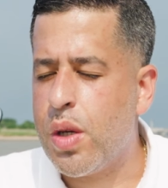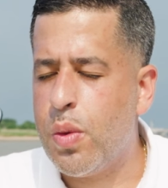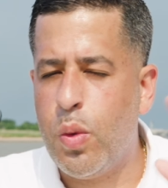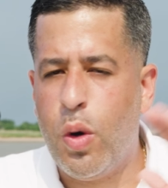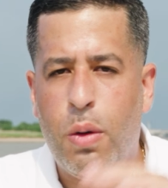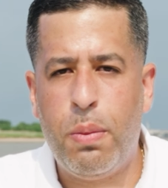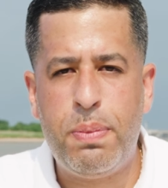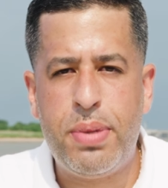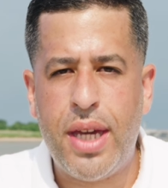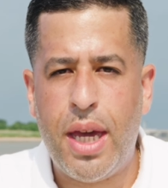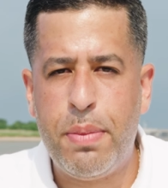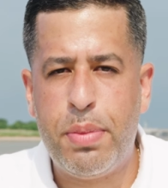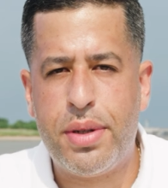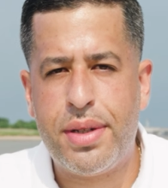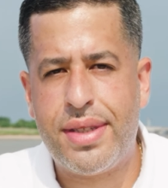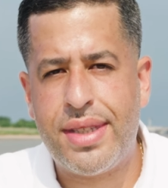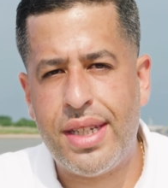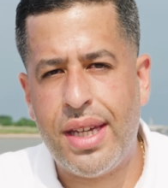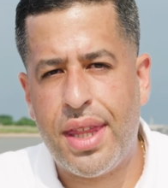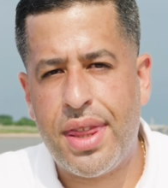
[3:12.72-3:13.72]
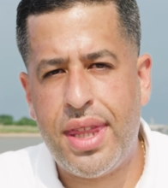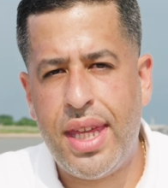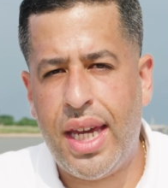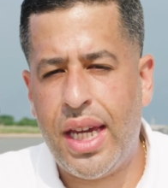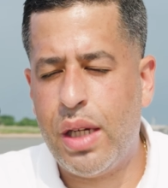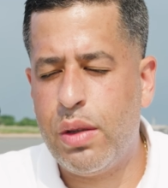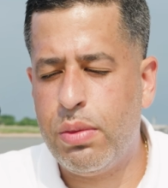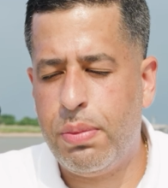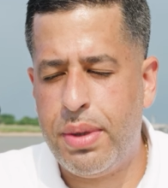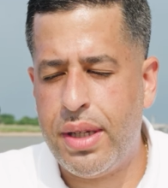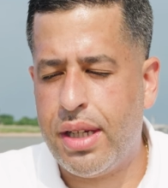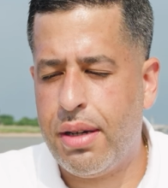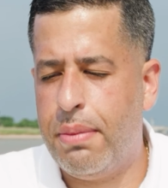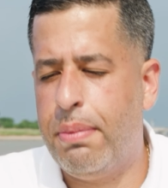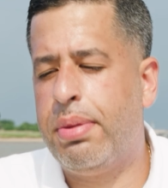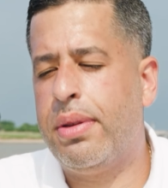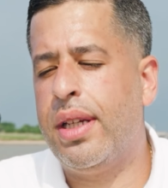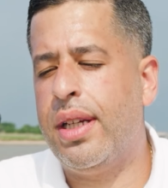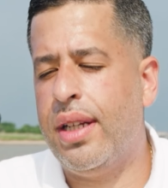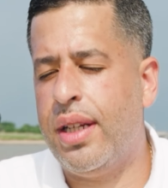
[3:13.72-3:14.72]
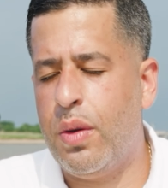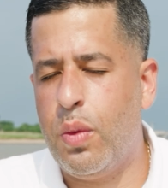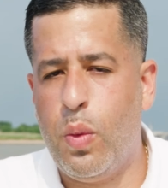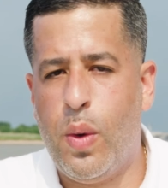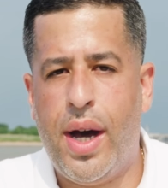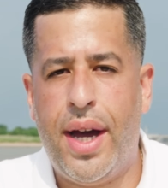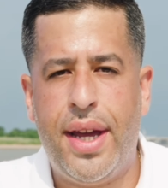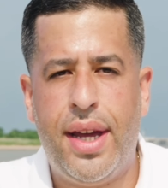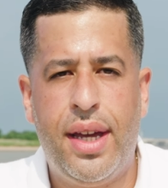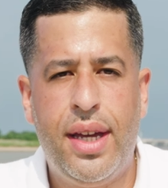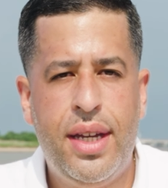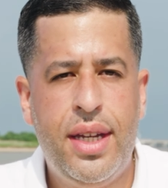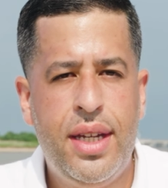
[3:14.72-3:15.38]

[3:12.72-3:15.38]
You won't be able to see a thing. It will be completely white.